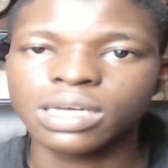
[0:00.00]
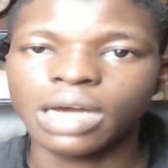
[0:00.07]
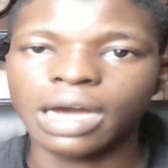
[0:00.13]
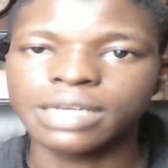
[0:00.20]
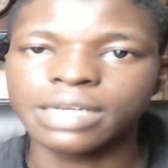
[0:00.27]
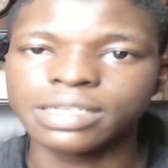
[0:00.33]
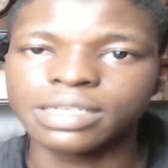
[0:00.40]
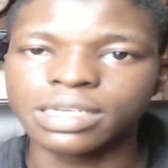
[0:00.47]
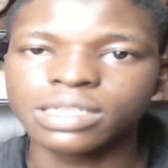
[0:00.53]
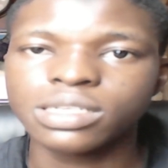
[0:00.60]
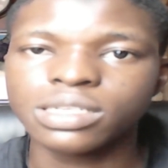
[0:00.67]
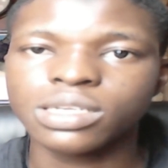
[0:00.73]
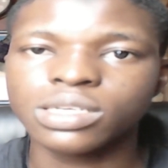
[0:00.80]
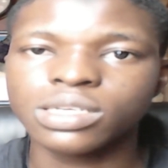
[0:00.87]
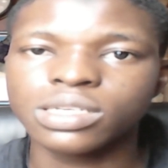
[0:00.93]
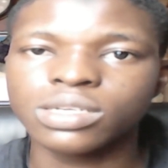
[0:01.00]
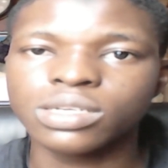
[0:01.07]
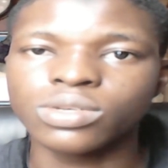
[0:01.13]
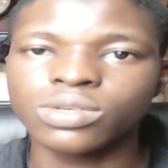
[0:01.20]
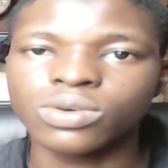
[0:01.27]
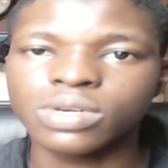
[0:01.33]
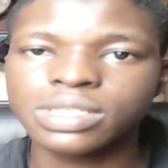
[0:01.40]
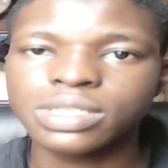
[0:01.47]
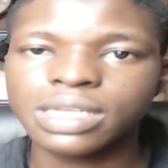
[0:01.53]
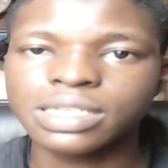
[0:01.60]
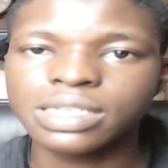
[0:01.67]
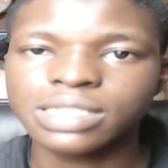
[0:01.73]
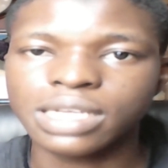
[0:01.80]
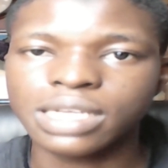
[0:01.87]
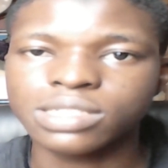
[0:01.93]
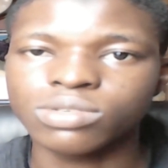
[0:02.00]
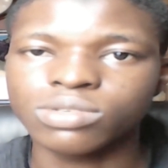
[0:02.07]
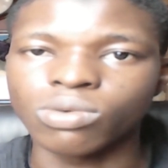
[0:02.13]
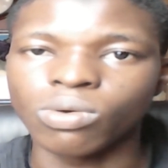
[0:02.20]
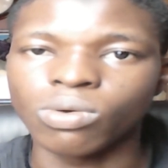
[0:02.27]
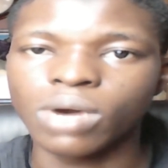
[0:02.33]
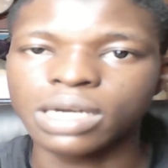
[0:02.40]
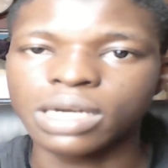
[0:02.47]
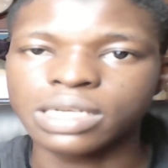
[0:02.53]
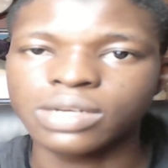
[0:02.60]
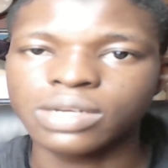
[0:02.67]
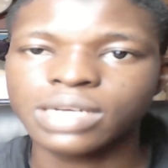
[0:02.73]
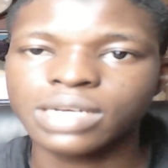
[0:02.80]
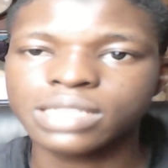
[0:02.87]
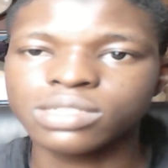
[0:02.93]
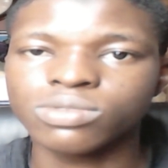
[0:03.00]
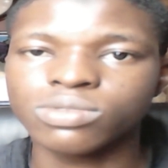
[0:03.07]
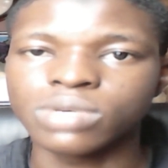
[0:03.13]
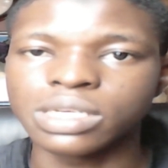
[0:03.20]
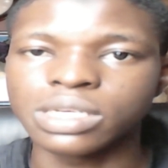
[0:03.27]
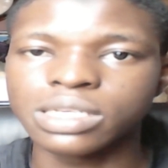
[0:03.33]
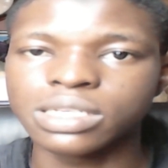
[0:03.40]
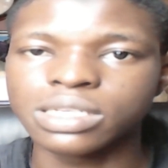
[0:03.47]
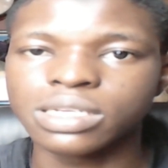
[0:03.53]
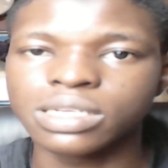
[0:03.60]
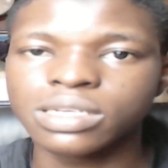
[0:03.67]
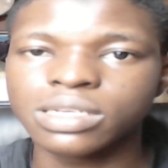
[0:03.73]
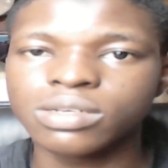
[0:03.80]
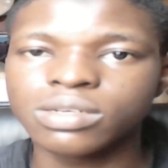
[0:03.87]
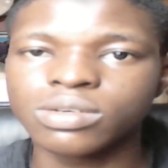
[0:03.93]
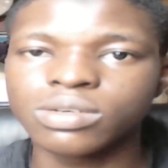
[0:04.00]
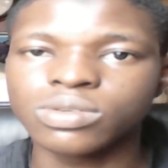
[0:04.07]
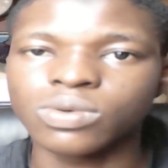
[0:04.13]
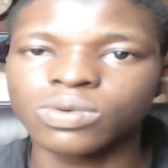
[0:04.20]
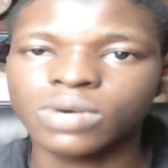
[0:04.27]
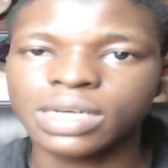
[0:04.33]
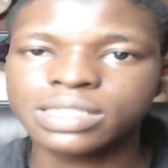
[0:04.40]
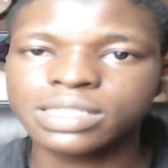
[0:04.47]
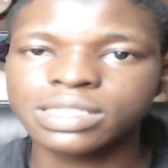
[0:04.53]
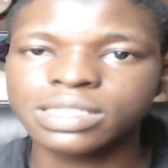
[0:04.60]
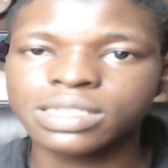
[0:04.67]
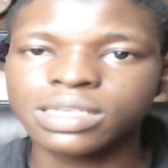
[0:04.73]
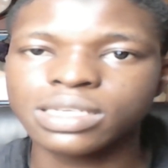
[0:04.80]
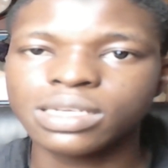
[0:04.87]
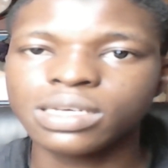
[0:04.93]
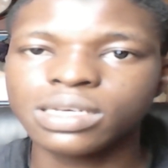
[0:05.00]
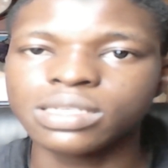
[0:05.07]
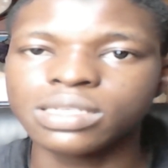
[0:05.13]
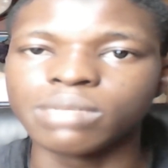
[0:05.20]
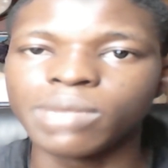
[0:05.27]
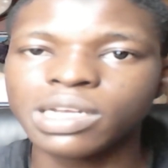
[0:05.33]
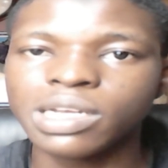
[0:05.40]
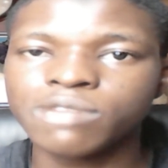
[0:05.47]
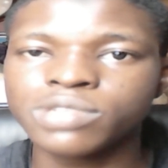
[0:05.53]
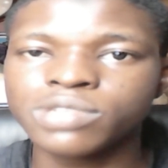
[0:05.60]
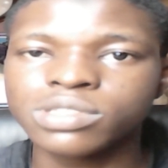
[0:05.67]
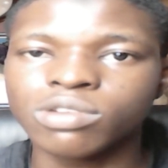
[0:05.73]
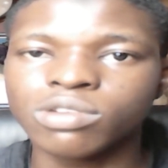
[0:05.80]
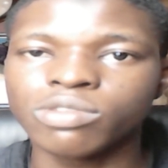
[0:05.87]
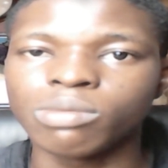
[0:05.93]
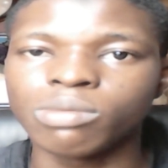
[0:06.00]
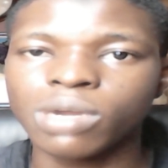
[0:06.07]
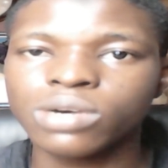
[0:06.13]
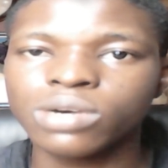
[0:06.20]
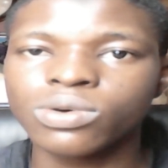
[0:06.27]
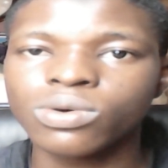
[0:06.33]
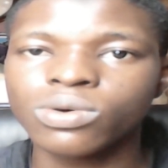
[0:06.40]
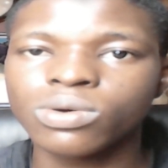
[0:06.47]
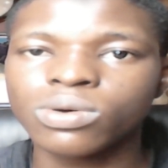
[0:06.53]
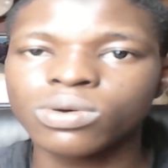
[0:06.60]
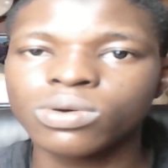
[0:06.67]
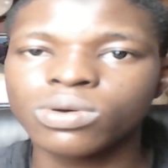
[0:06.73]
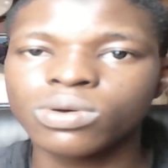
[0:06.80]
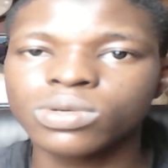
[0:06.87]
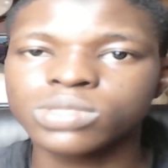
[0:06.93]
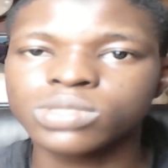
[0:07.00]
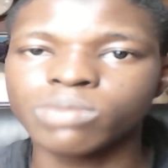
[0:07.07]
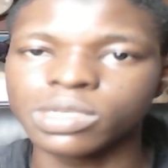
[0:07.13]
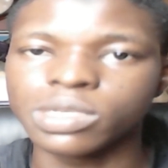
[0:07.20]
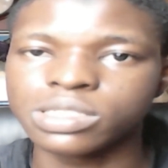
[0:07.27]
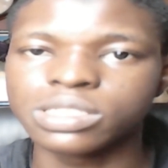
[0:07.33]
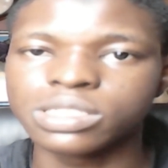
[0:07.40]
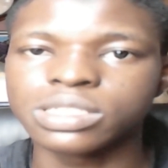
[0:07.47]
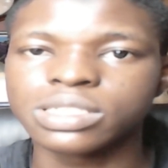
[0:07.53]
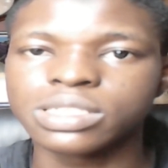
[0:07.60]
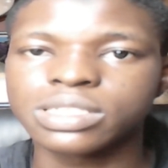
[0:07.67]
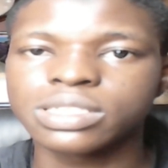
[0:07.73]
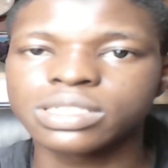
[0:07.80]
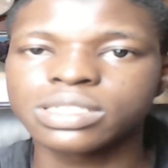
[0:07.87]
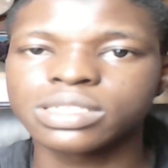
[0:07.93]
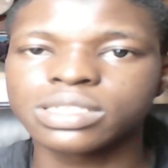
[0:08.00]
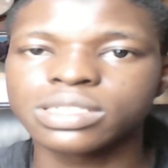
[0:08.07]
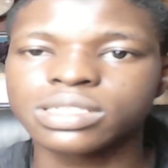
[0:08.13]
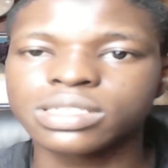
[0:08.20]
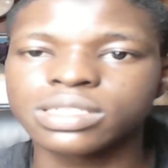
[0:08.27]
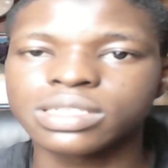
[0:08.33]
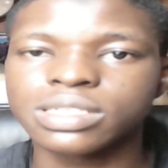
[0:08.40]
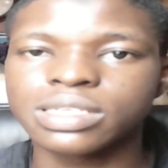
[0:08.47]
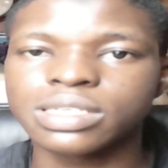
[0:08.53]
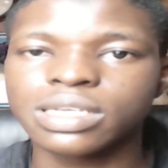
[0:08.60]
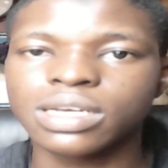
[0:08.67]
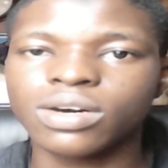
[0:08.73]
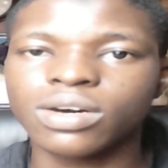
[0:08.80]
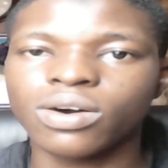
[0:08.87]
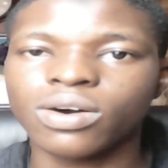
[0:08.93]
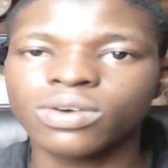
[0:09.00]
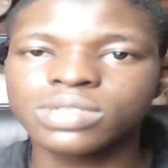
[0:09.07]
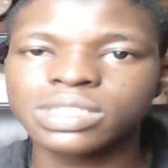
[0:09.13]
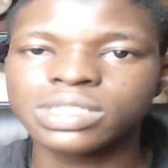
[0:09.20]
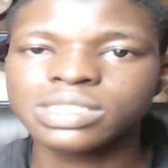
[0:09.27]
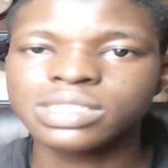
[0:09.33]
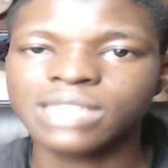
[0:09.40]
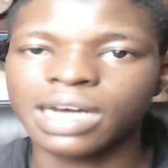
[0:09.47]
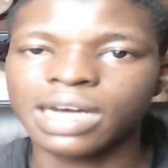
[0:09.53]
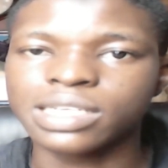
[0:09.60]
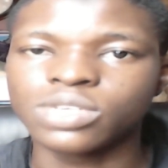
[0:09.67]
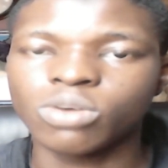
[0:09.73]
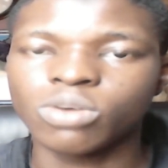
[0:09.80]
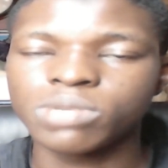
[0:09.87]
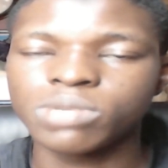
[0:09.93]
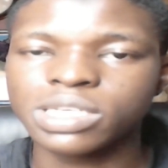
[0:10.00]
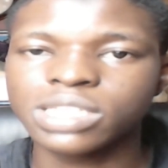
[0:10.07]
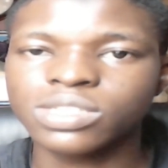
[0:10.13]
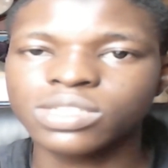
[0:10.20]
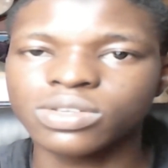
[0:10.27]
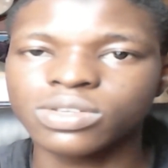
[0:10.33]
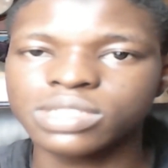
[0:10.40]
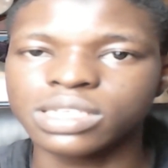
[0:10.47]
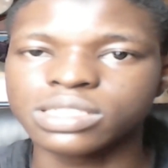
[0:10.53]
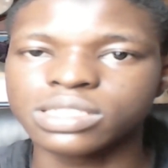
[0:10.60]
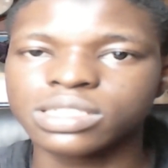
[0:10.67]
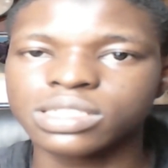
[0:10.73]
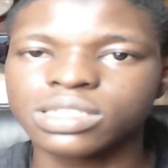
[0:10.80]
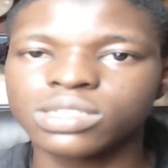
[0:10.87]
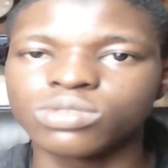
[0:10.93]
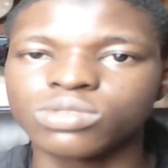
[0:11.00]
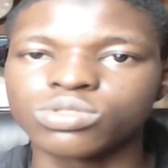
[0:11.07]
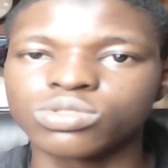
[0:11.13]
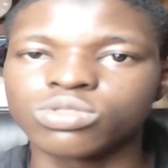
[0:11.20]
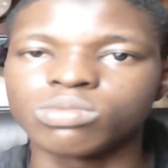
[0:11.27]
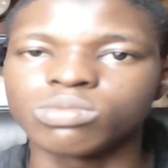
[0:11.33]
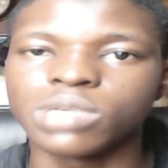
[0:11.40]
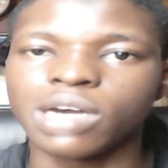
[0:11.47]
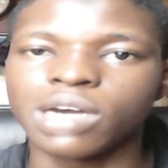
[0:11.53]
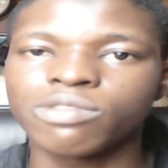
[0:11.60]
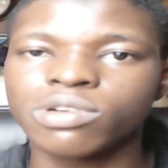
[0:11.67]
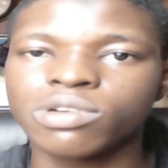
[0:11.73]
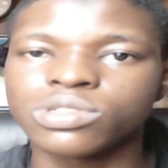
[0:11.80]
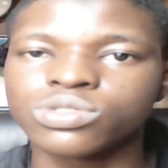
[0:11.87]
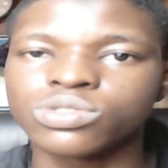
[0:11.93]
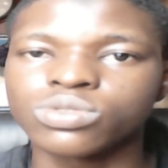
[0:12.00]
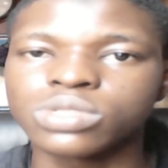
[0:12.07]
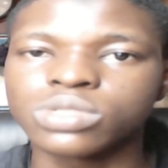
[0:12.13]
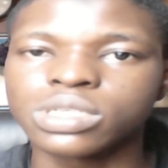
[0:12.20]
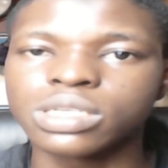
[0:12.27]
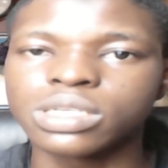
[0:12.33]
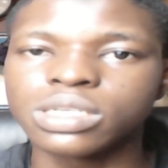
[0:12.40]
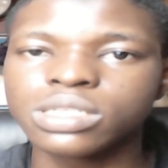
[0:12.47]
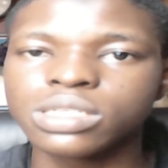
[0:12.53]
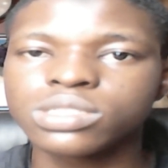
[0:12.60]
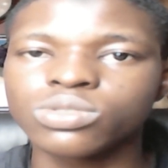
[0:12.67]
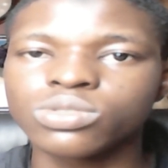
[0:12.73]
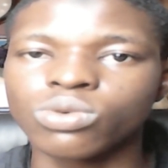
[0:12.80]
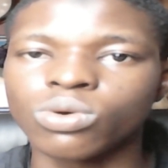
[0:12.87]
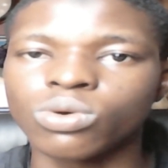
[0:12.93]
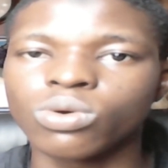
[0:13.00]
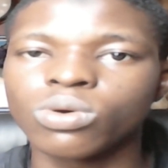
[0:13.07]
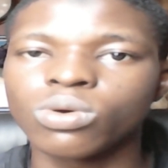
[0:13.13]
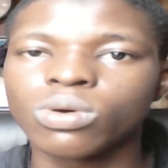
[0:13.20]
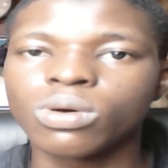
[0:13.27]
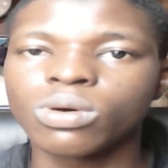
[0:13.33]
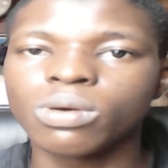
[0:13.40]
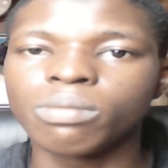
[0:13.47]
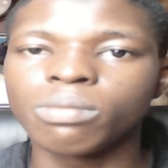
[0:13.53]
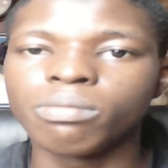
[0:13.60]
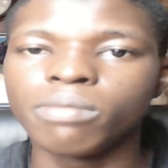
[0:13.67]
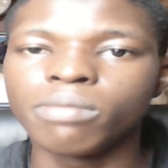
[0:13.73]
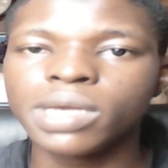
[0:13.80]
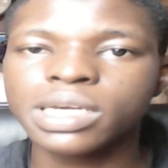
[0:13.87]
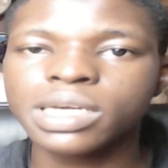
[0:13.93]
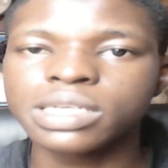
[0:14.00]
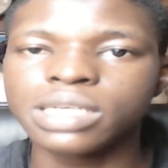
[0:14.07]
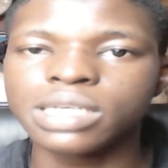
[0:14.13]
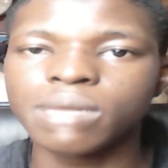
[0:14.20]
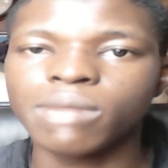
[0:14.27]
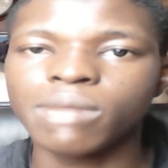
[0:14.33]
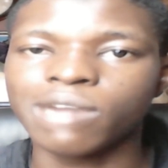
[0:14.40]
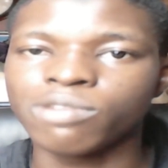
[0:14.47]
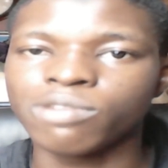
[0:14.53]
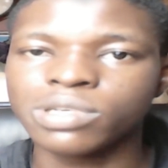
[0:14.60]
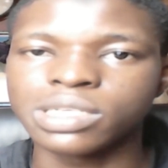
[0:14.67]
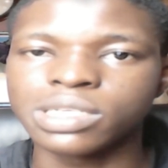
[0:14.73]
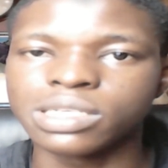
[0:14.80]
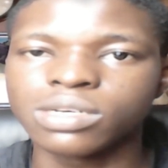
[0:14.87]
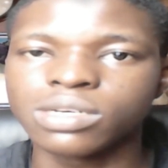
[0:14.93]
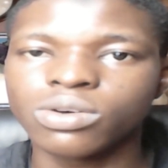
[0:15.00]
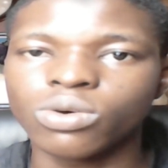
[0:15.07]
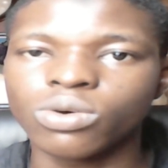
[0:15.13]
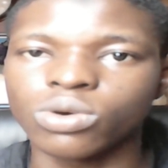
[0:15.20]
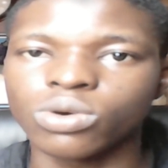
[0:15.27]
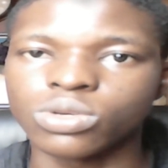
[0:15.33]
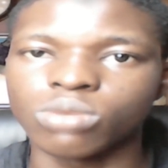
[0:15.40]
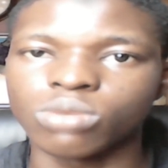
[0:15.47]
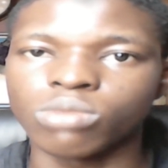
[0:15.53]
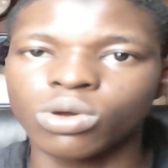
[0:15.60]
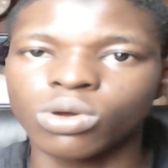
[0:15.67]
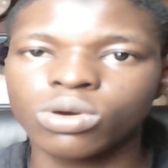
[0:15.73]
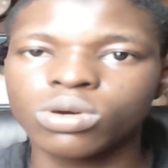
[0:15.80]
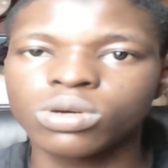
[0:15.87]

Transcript: Then you created this article, and another article again, you write the benefit of a mango species. All these are a duplicate content. You should need to make them avoided on your blog,